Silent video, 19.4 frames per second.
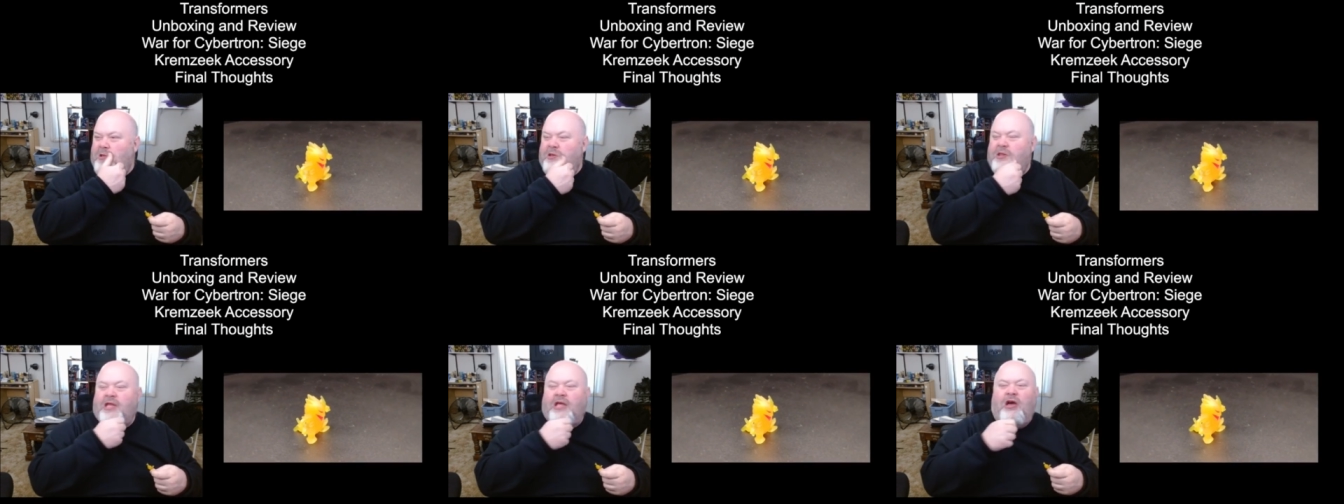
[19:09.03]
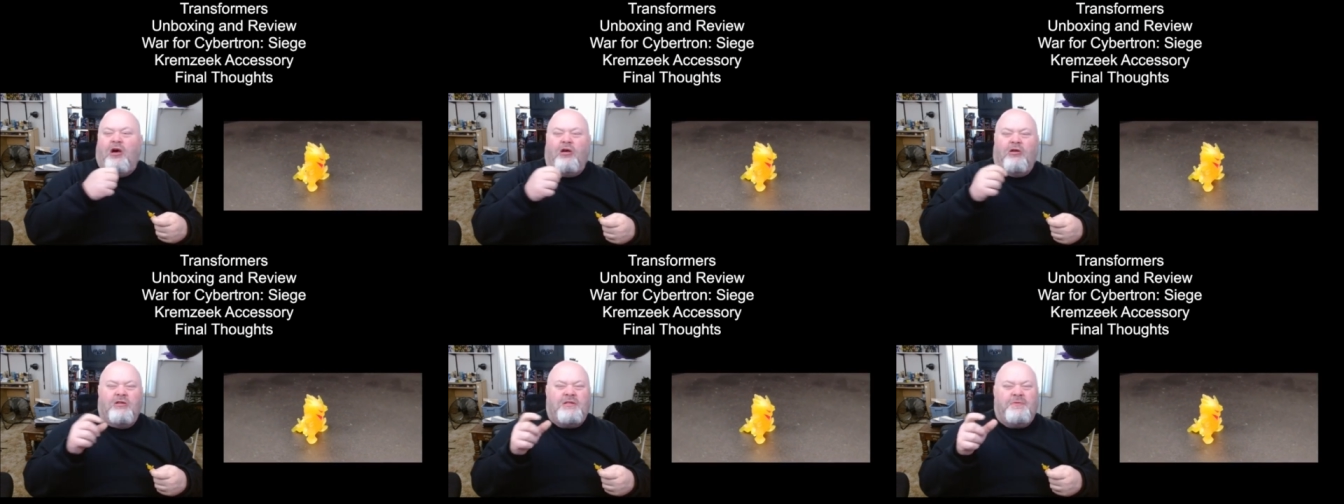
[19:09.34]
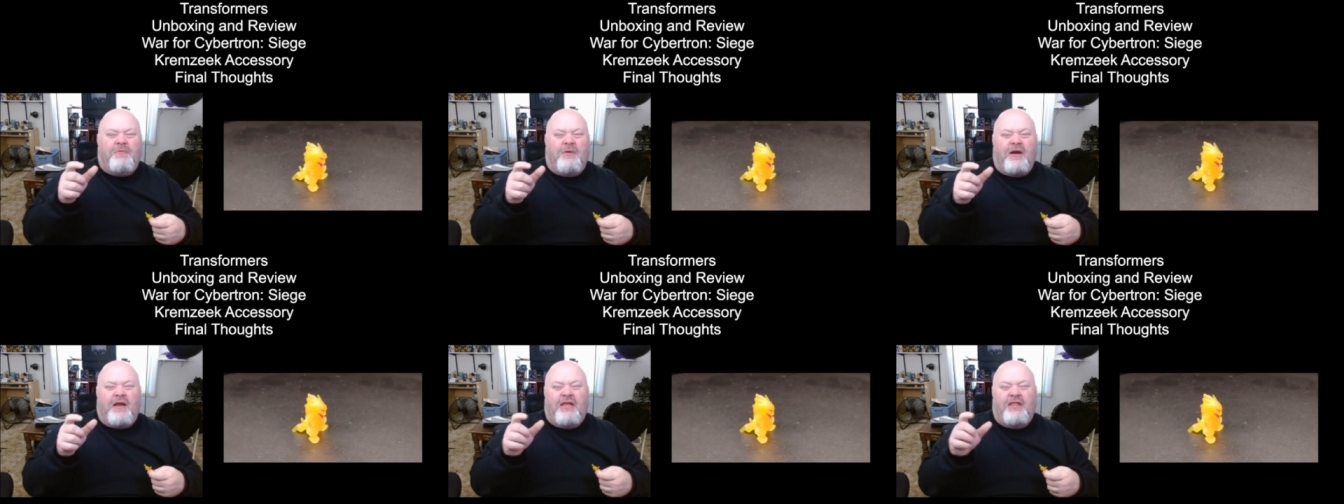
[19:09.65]
The
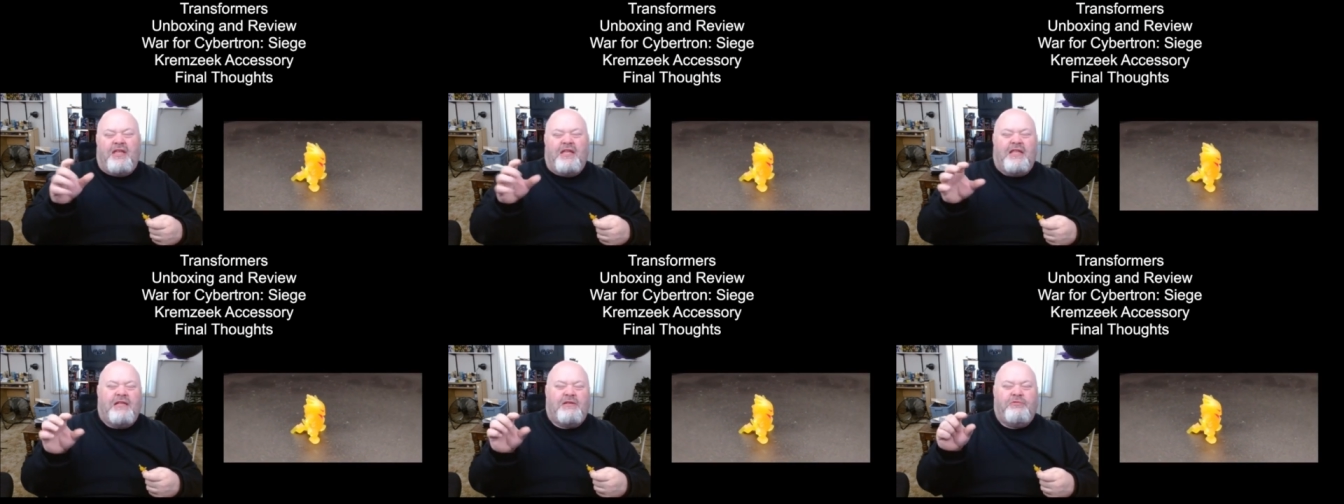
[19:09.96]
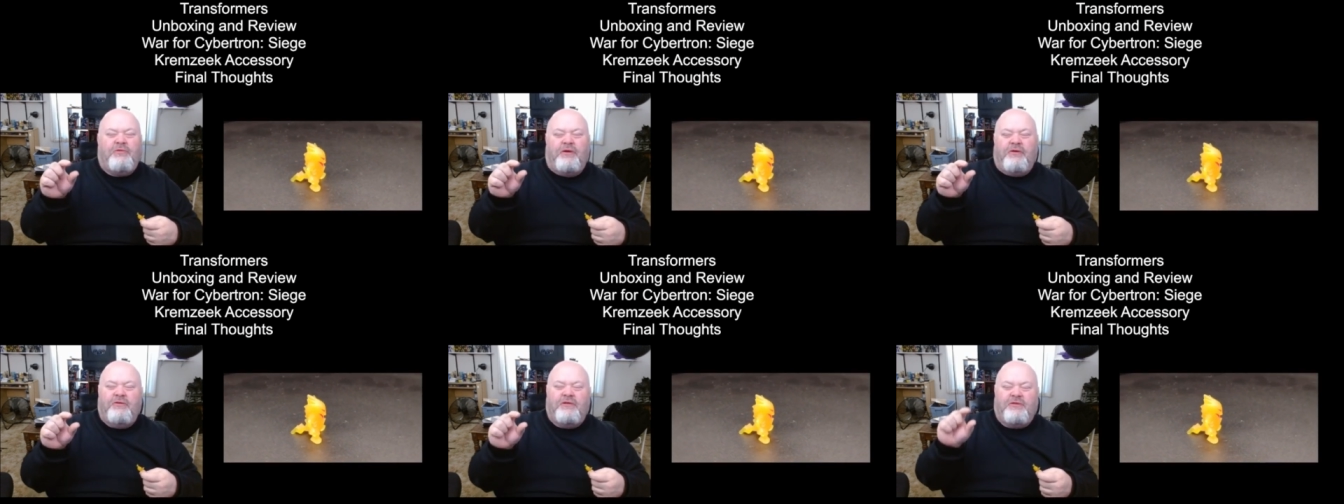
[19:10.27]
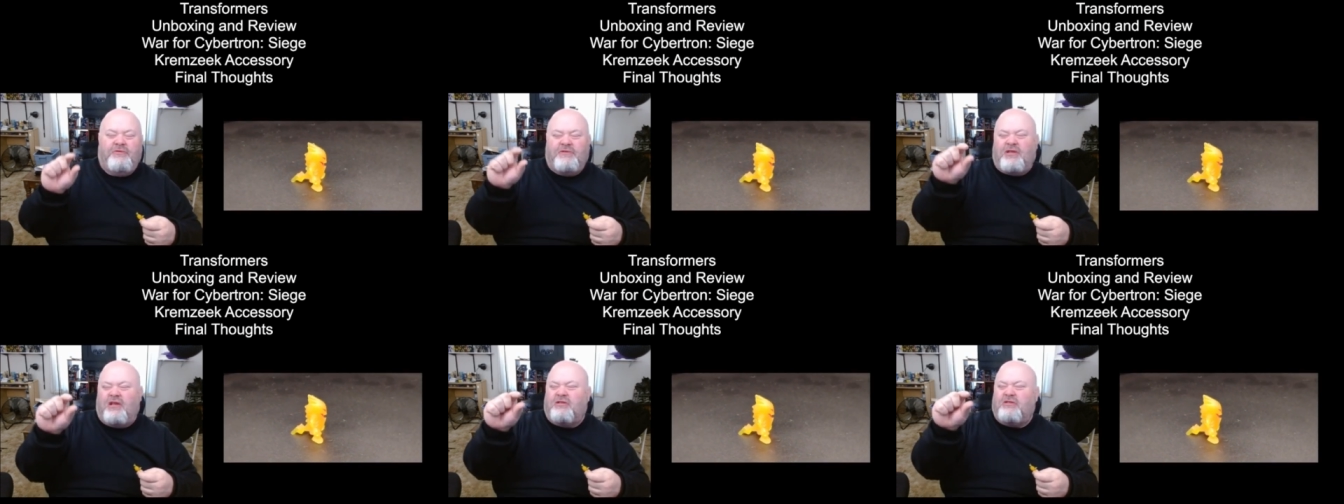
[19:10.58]
Allspark, I think that's what it was. It
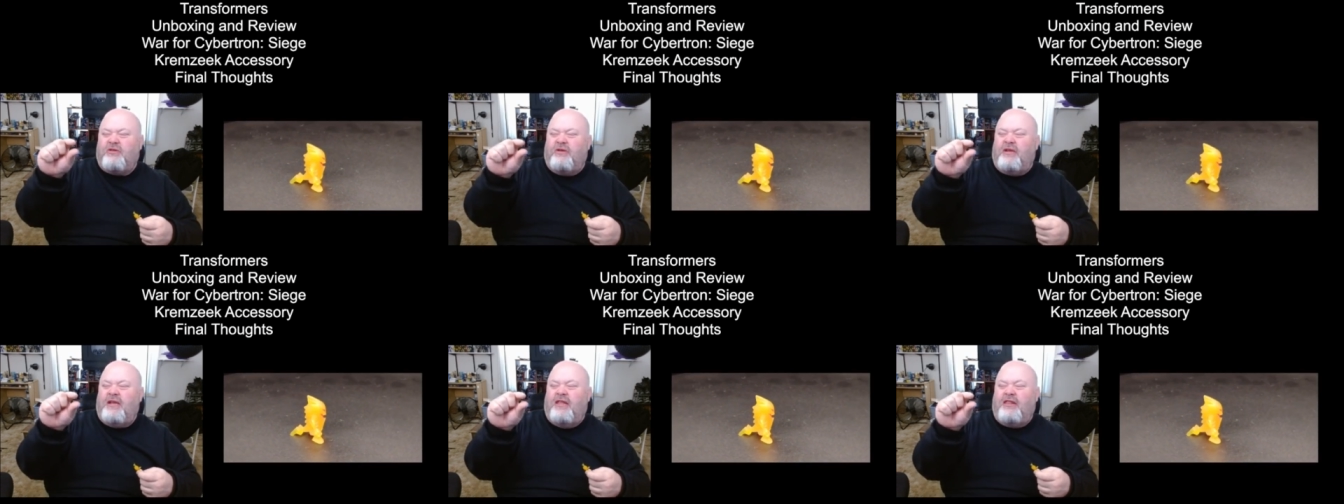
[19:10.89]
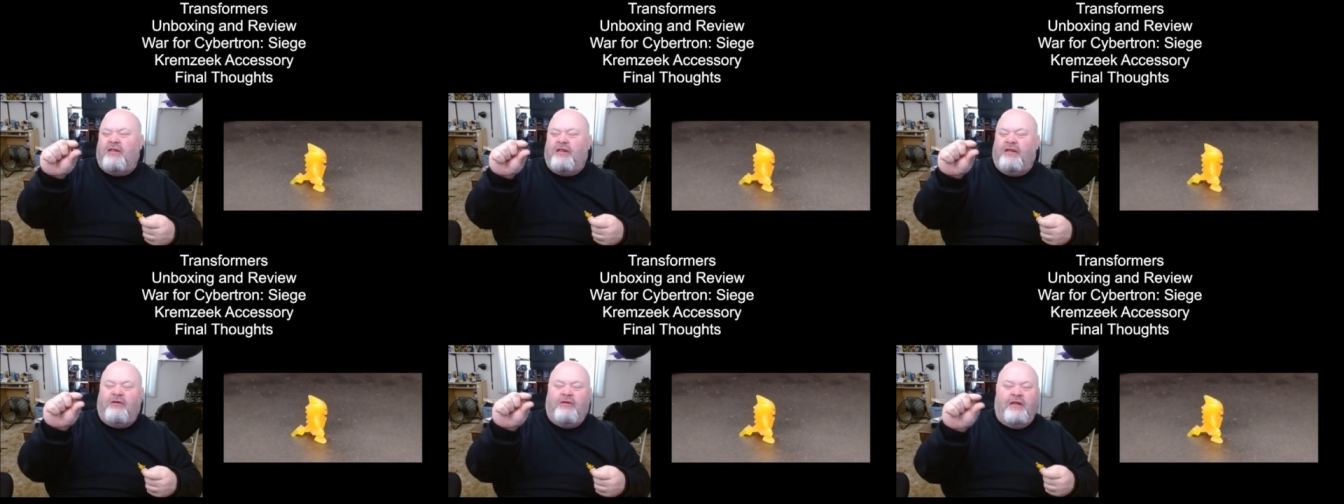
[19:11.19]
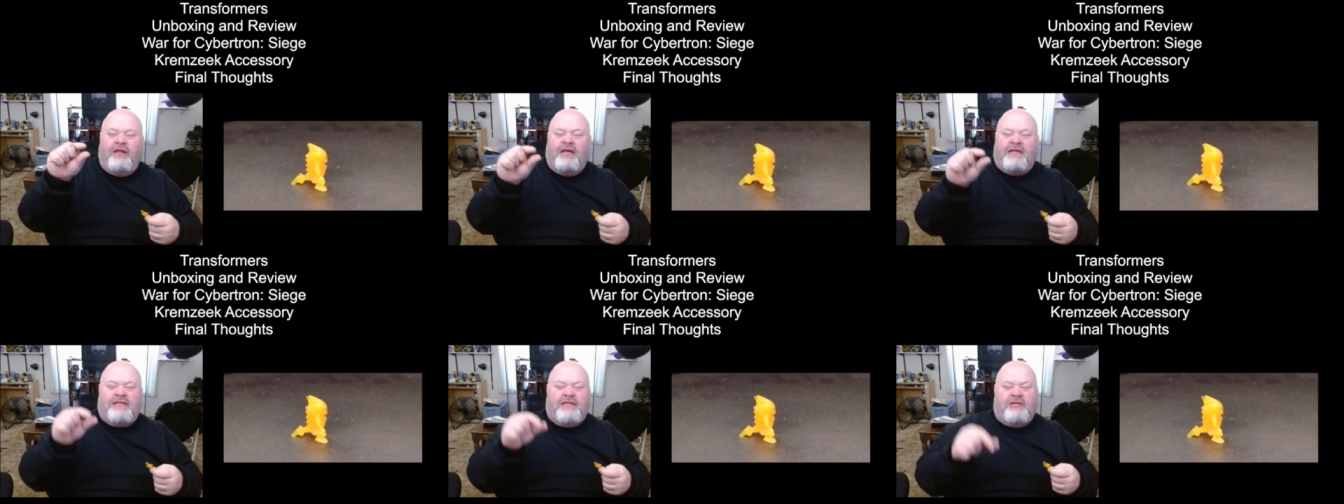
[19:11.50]
was also another
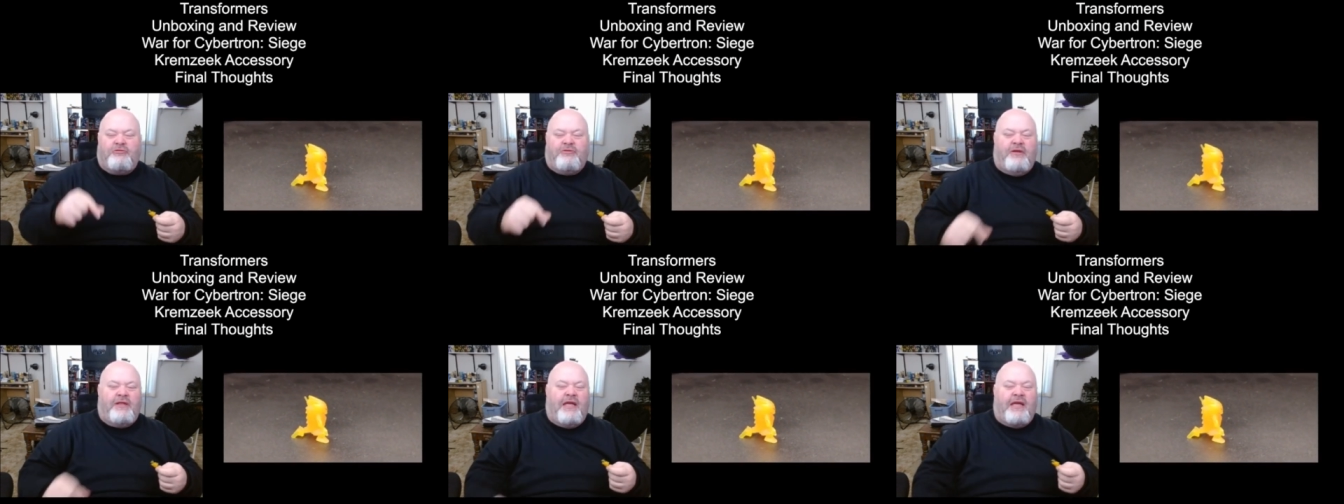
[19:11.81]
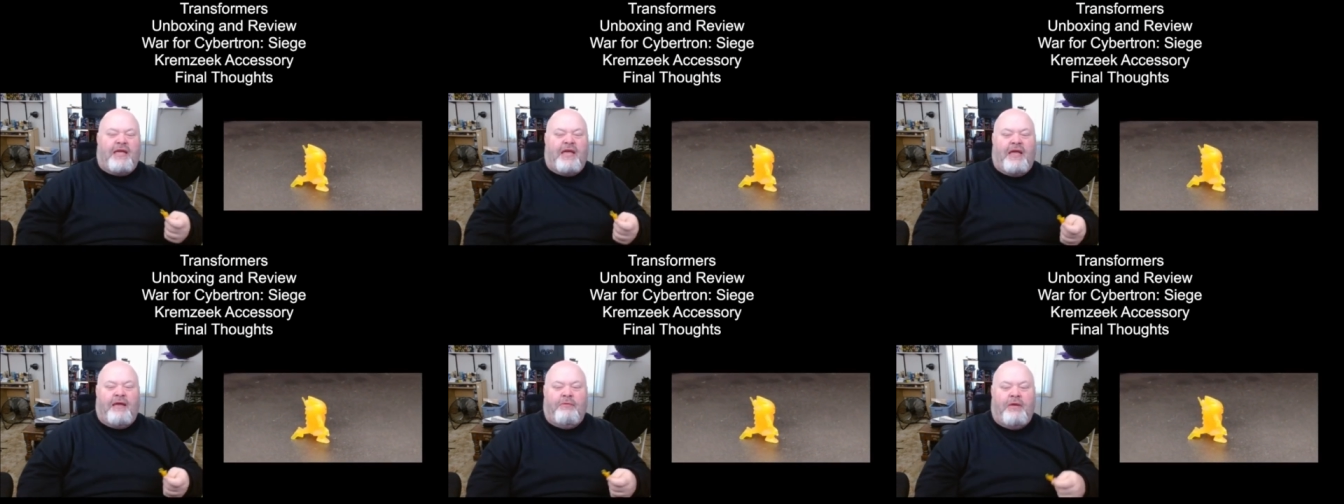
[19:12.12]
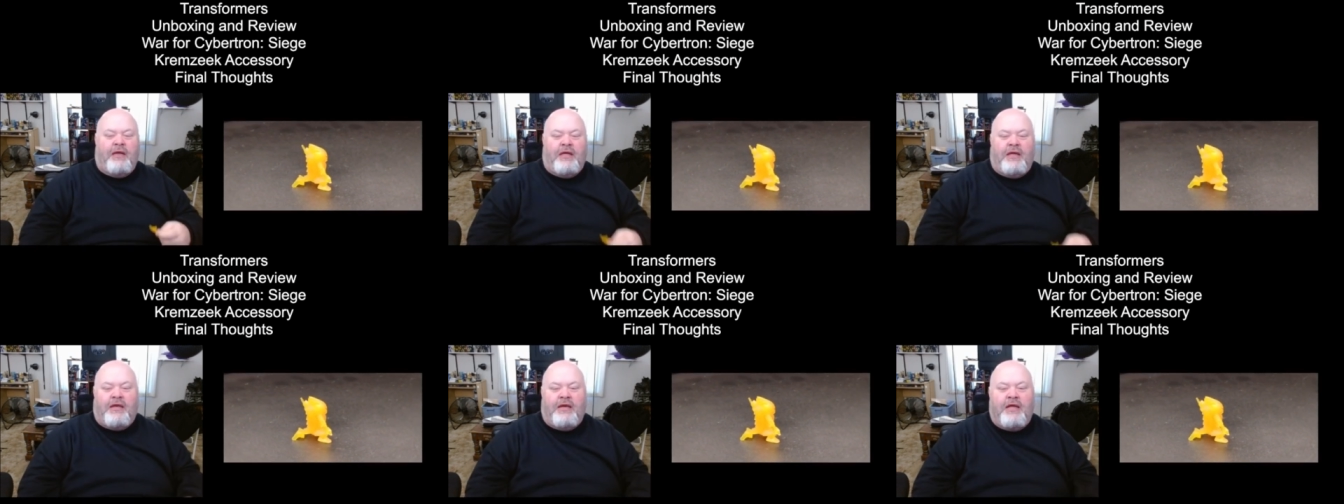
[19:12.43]
little accessory that came
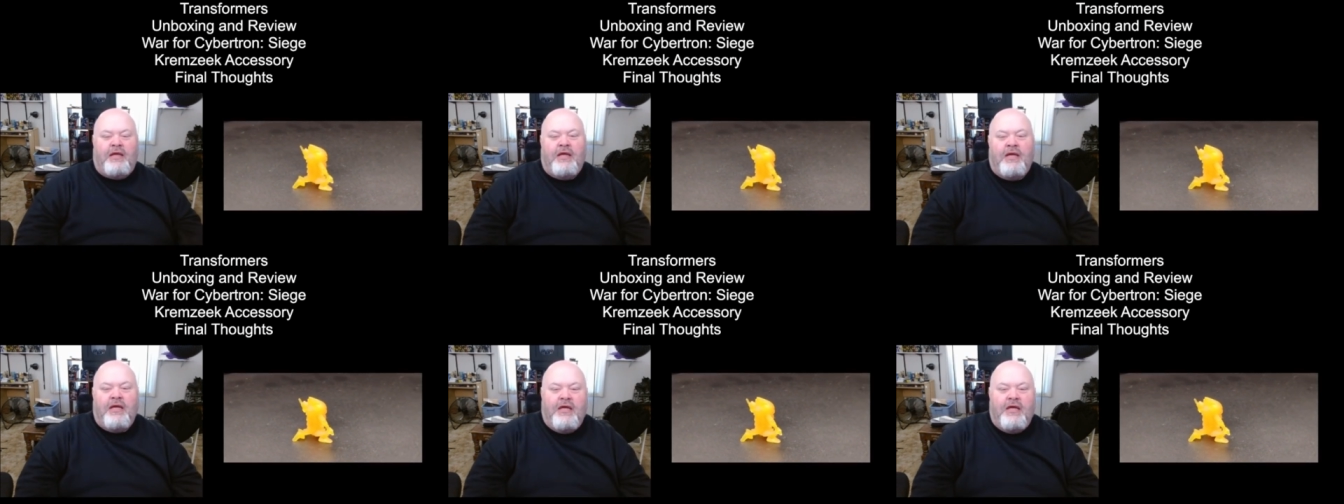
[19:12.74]
in